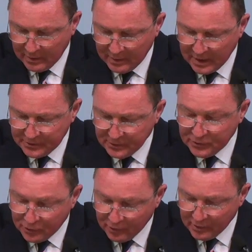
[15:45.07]
not to
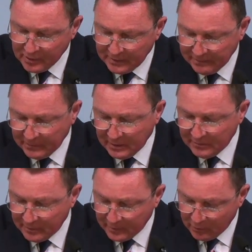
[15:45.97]
turn
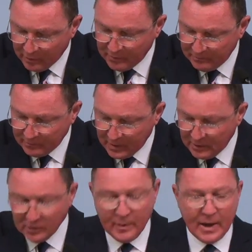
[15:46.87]
from the Lord,
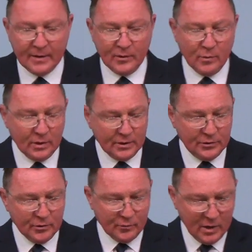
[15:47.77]
but back, if you will, at
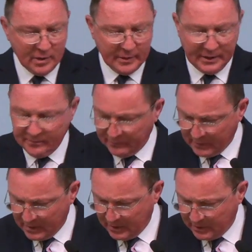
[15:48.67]
Deuteronomy
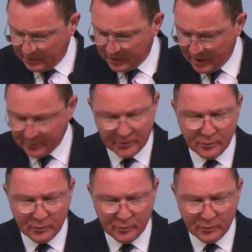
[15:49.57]
chapter